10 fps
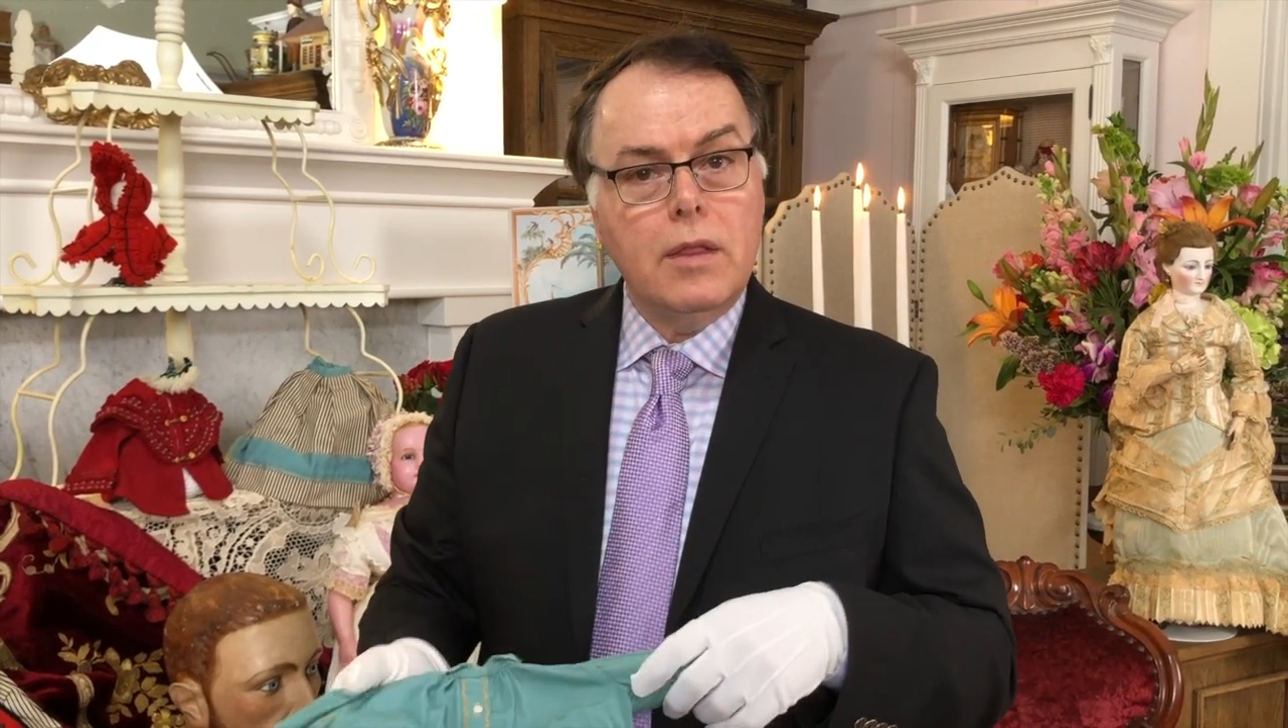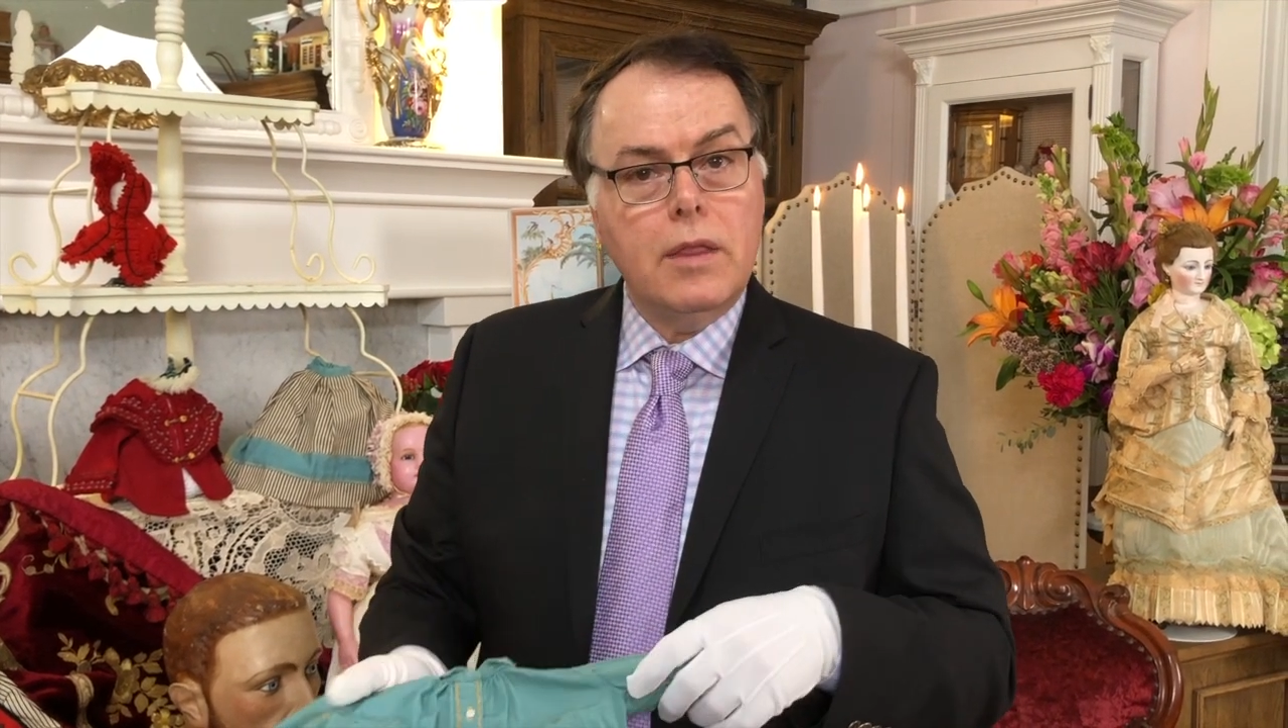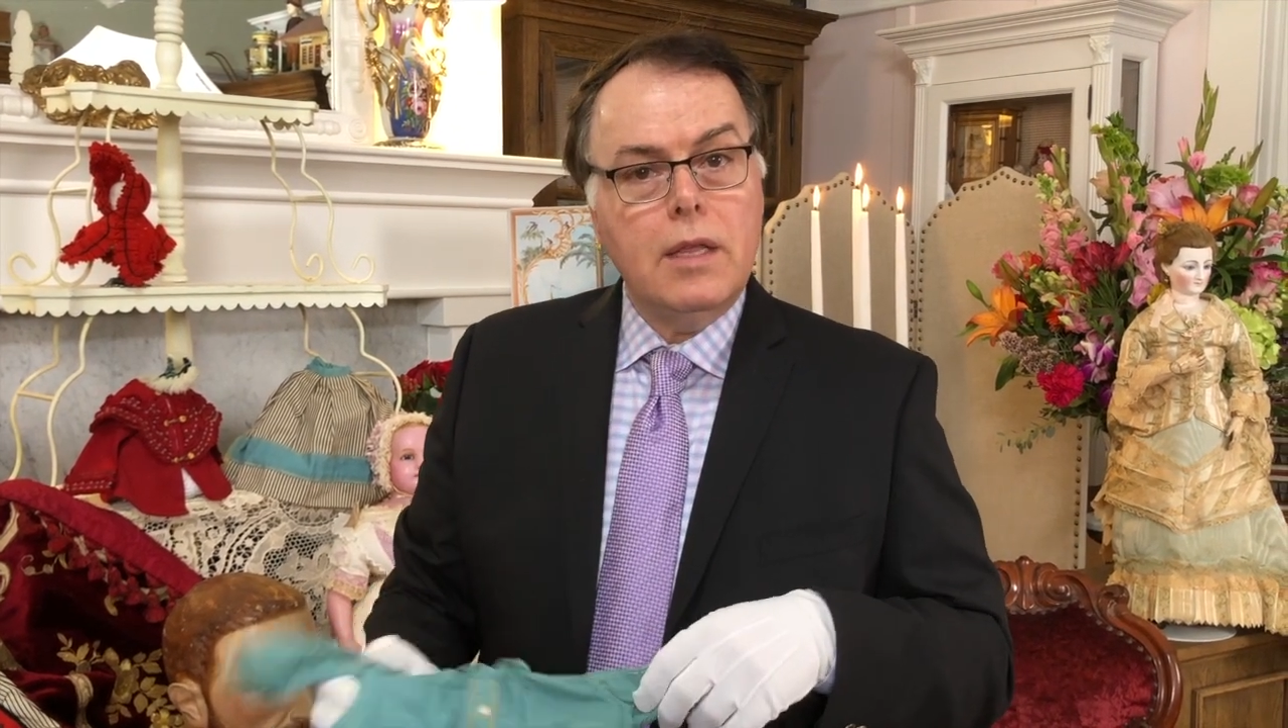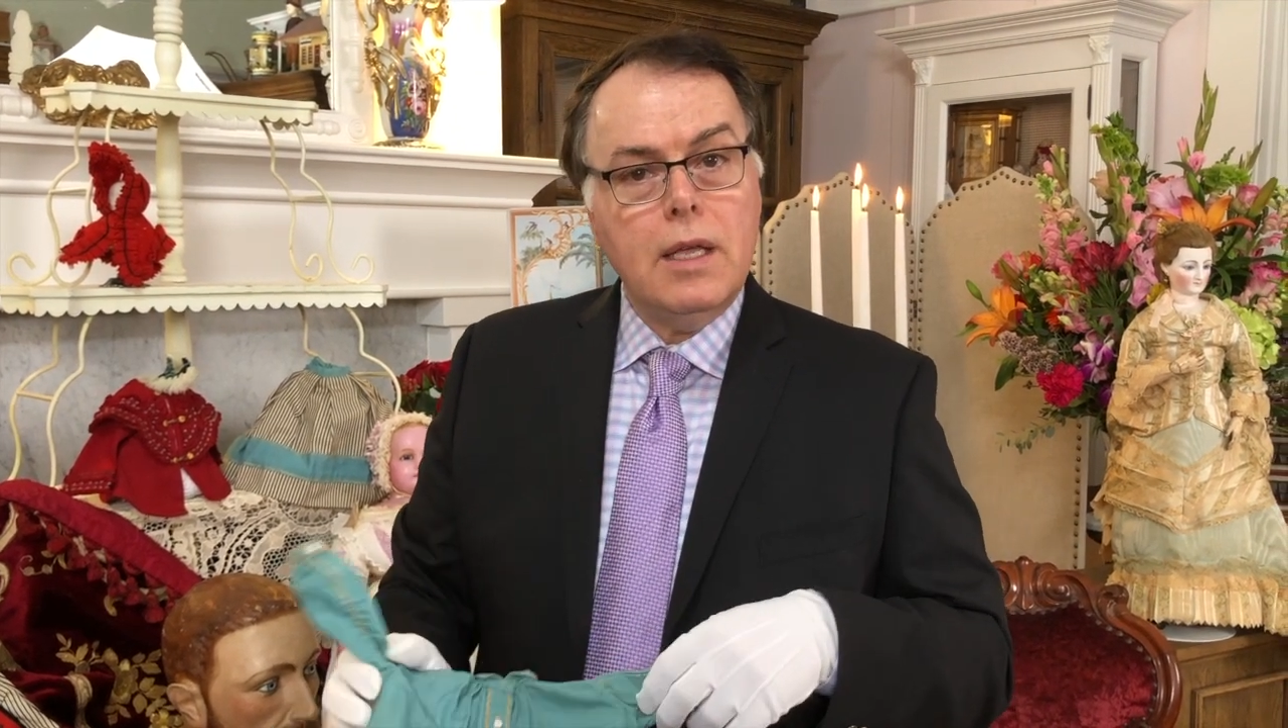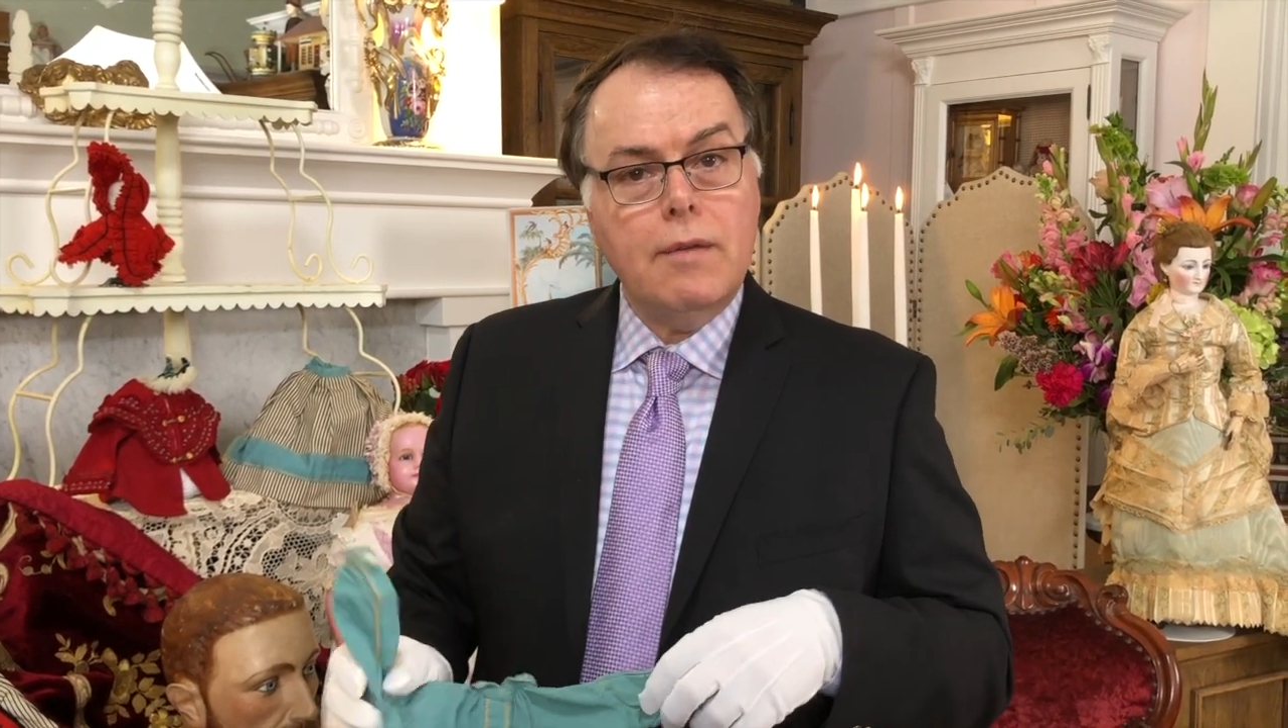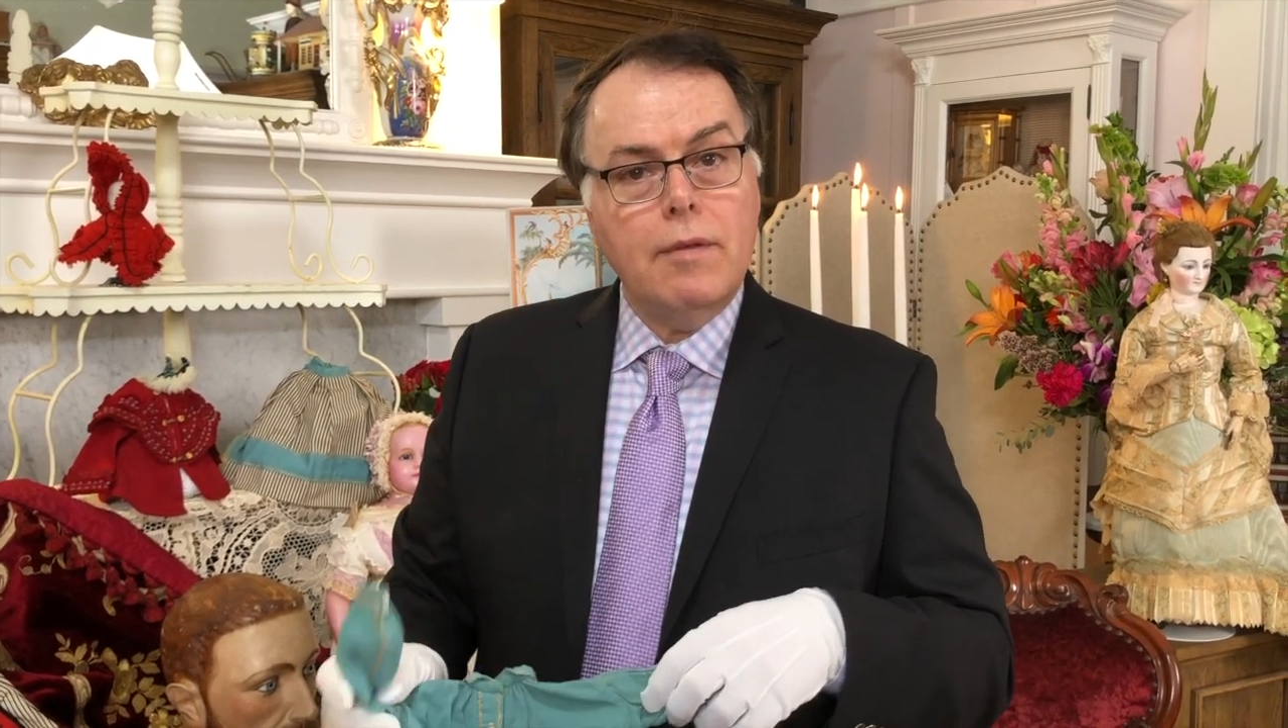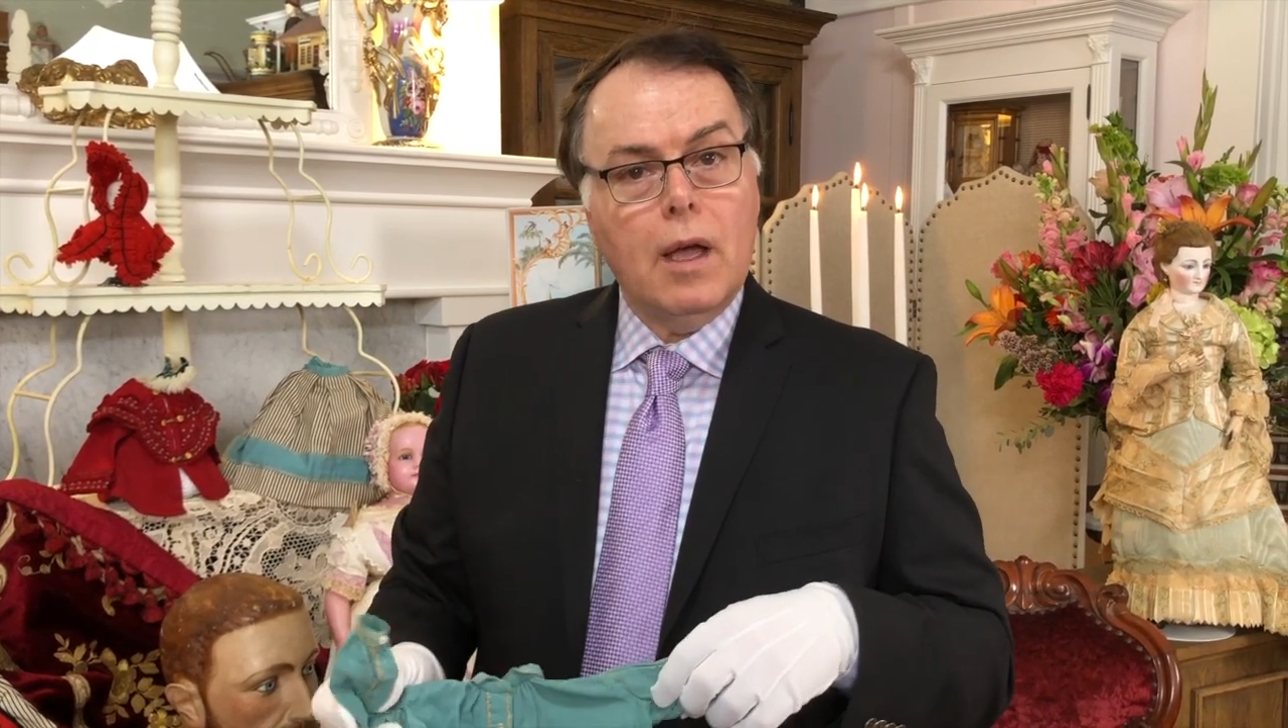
the